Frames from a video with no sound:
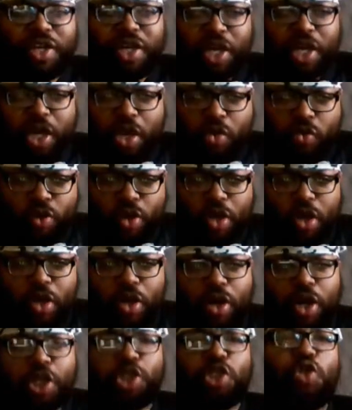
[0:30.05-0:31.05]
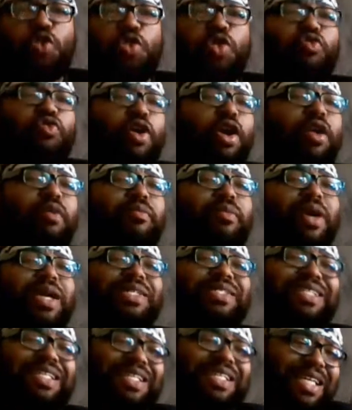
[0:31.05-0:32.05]
and now we are on to the running
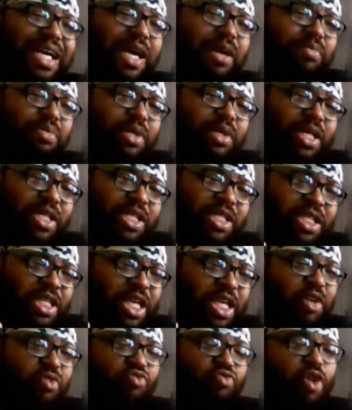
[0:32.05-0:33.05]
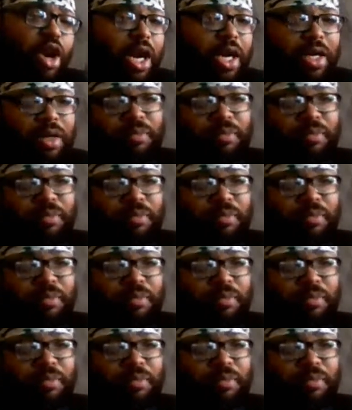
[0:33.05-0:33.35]
backs, the top ten running